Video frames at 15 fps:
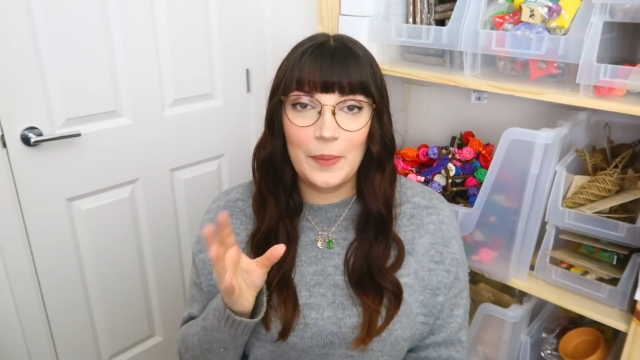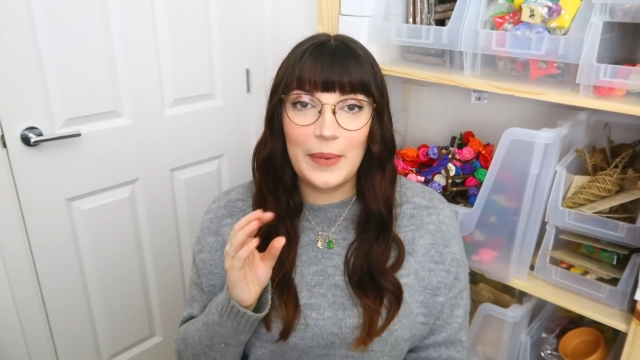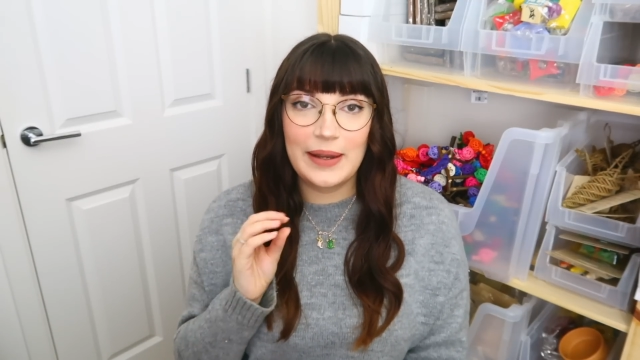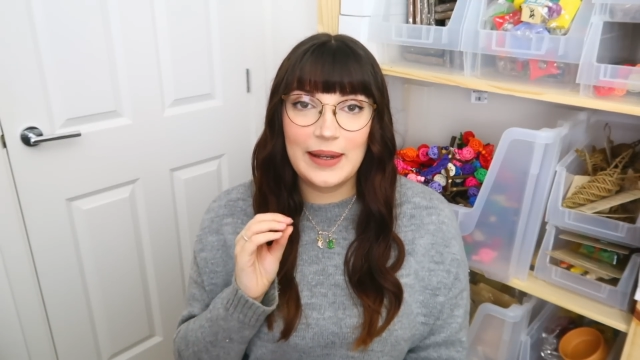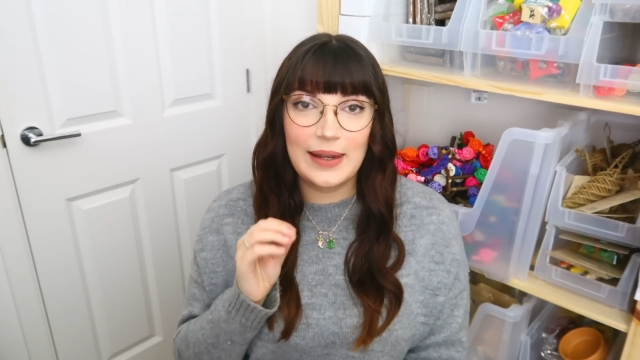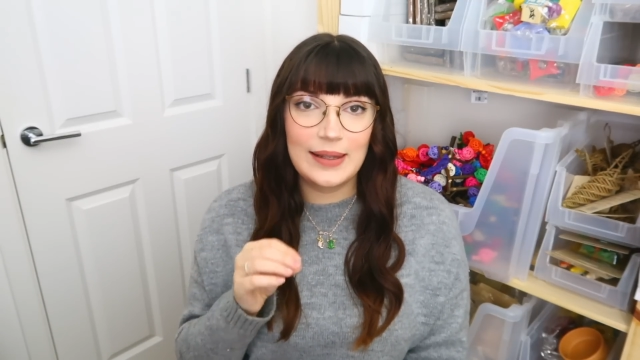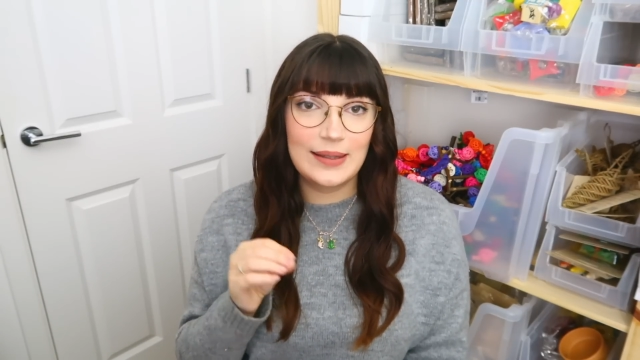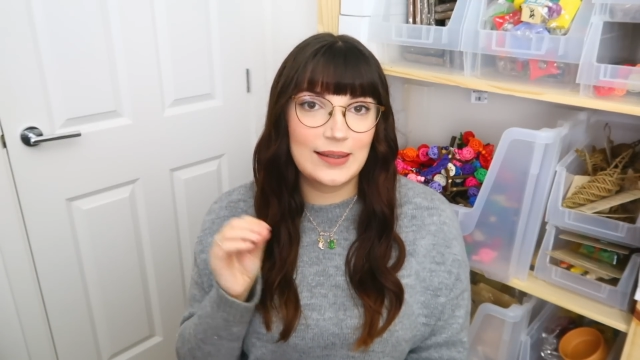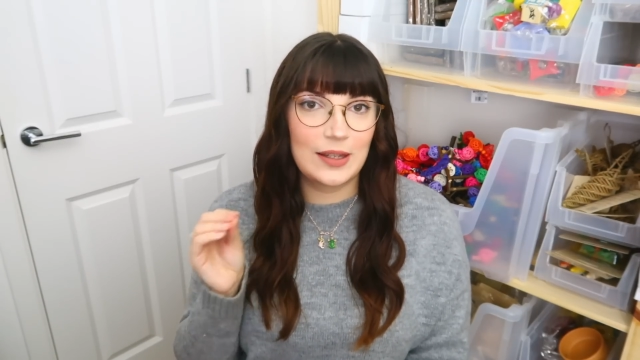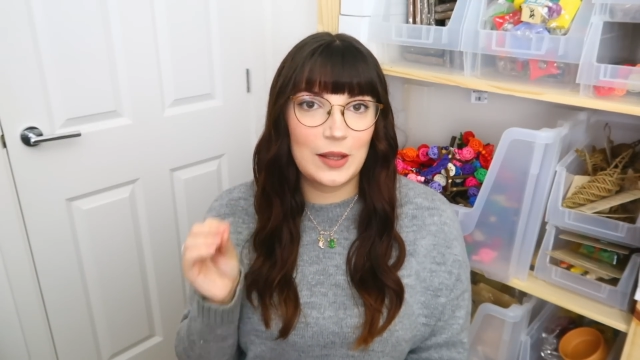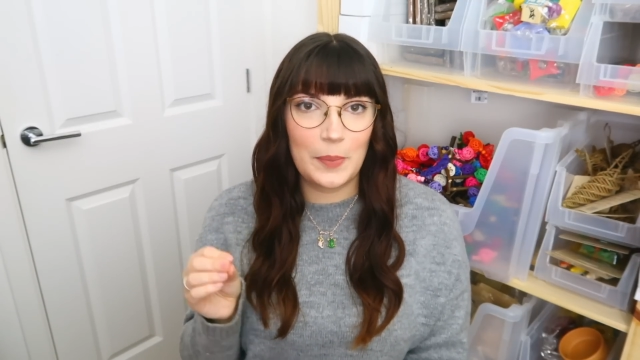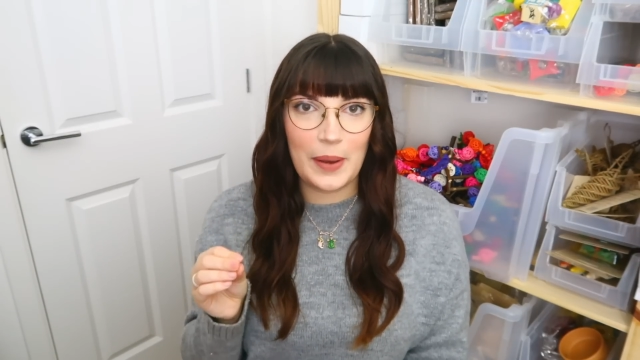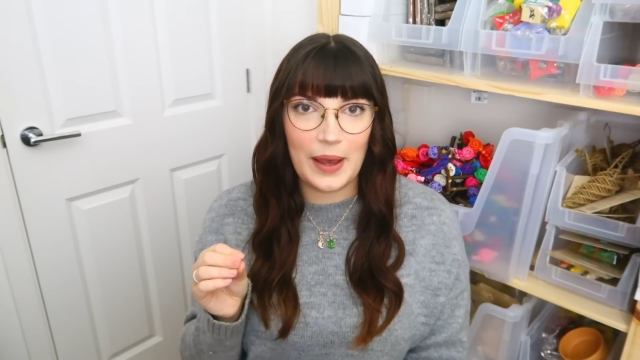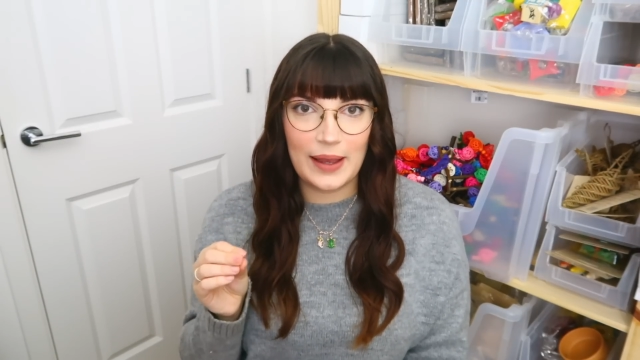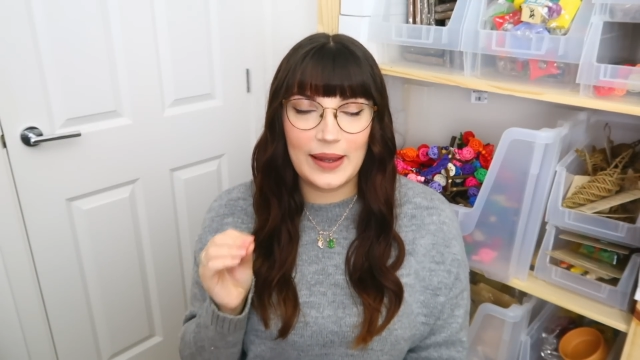I made a list in
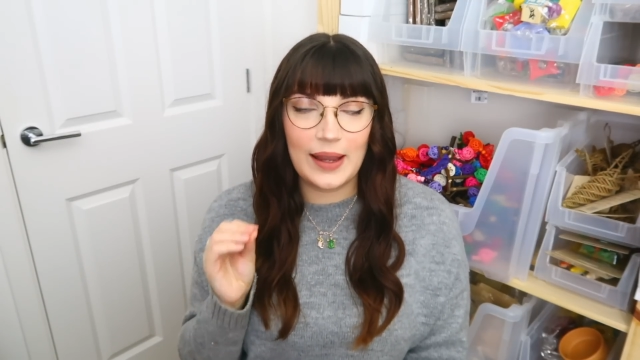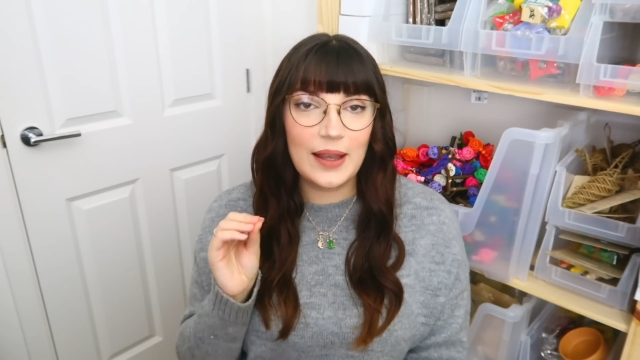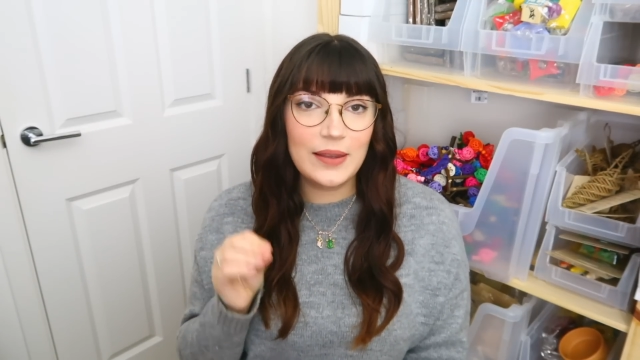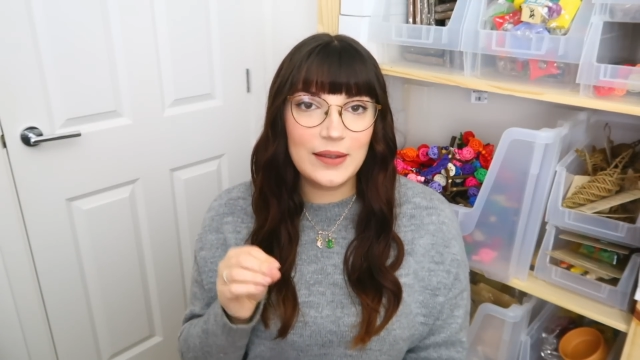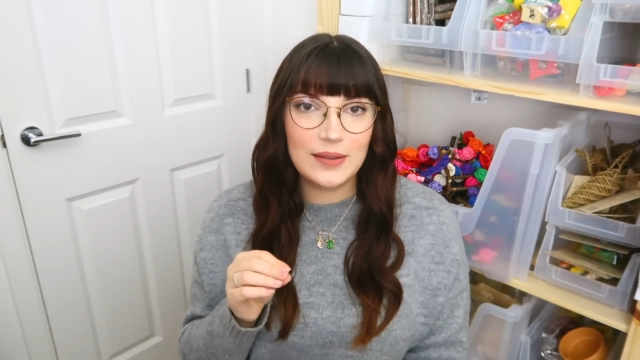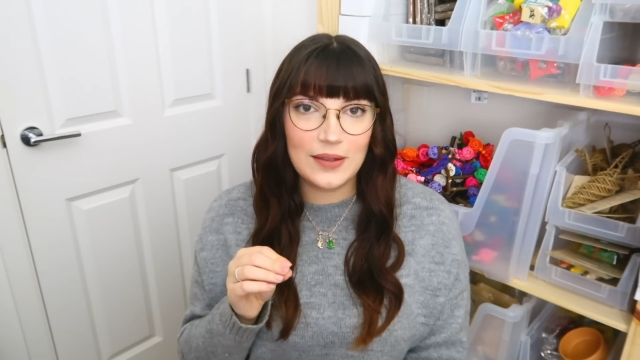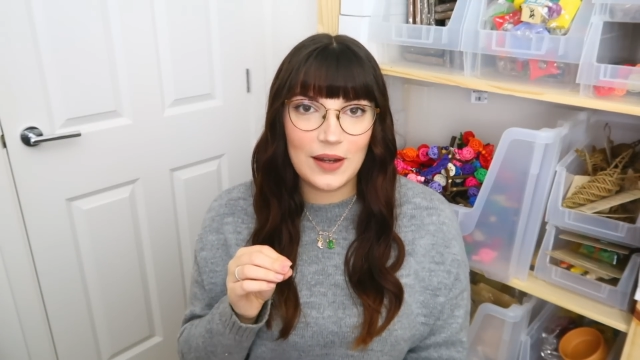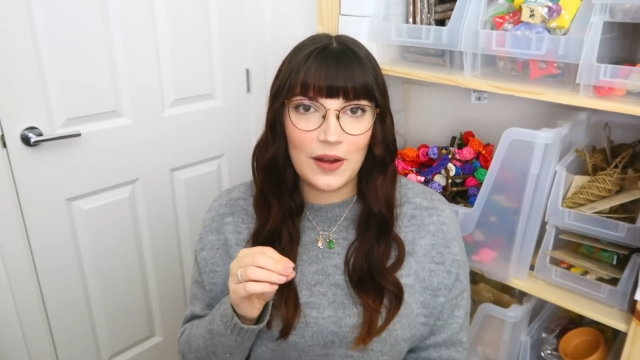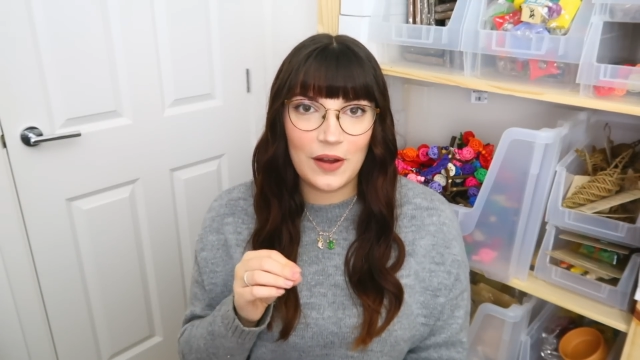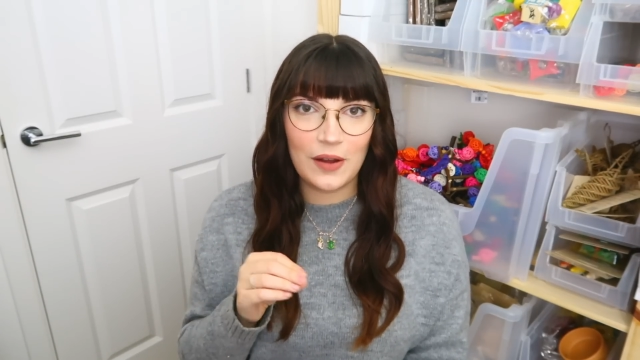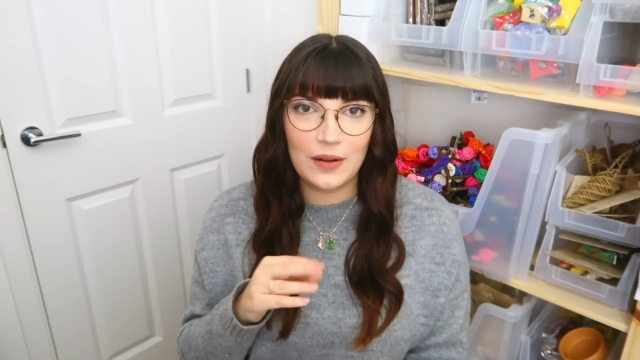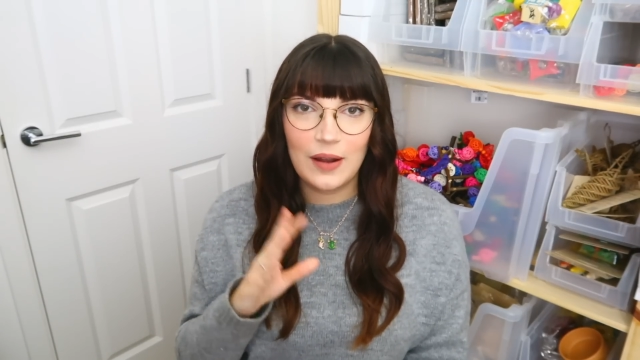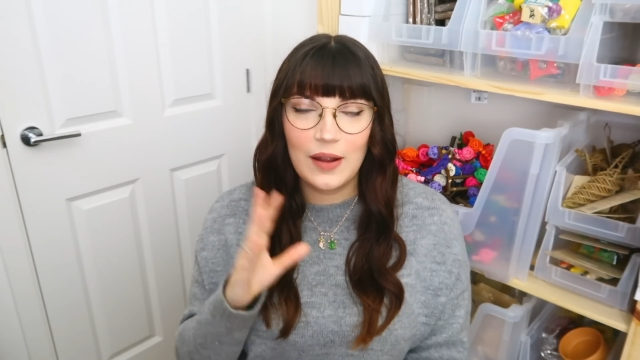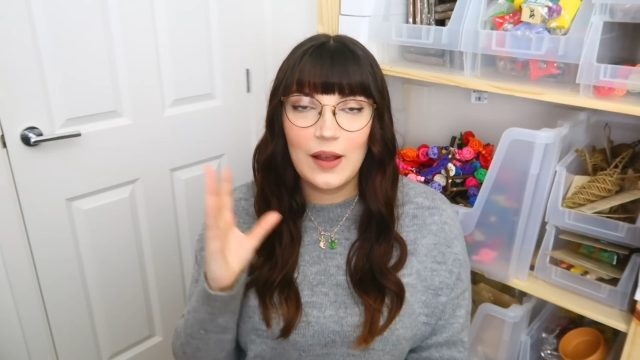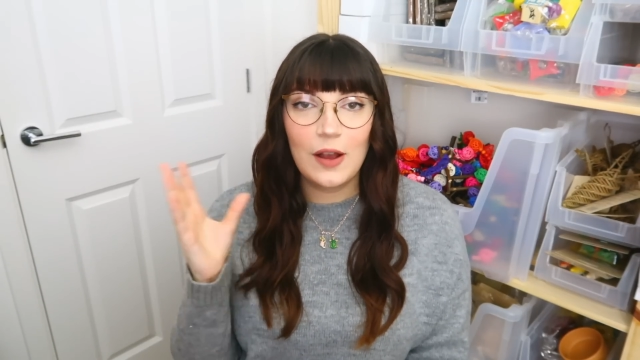the back at the
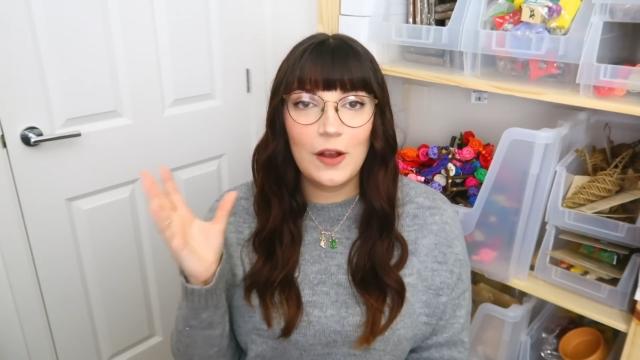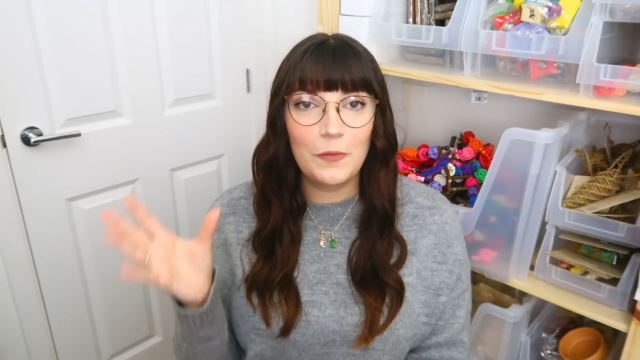start